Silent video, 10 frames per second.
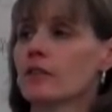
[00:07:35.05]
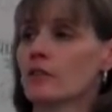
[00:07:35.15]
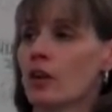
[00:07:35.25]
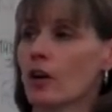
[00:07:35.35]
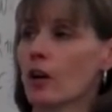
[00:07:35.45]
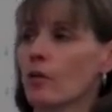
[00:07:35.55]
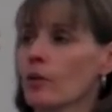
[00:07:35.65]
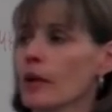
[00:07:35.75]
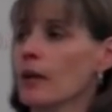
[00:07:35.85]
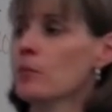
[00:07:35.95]
So
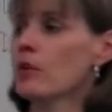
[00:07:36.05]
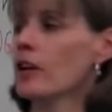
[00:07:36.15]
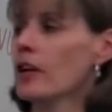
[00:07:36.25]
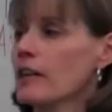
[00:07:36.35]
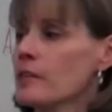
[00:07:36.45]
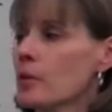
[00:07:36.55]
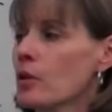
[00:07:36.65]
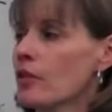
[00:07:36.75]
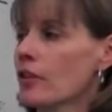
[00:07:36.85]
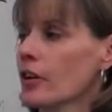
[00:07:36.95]
we got to move our
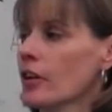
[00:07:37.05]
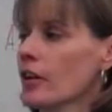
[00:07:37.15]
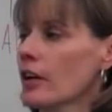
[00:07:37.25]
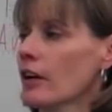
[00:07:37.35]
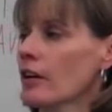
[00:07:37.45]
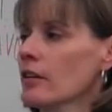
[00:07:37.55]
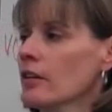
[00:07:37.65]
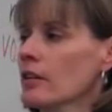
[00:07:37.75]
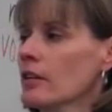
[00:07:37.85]
decimal over to here.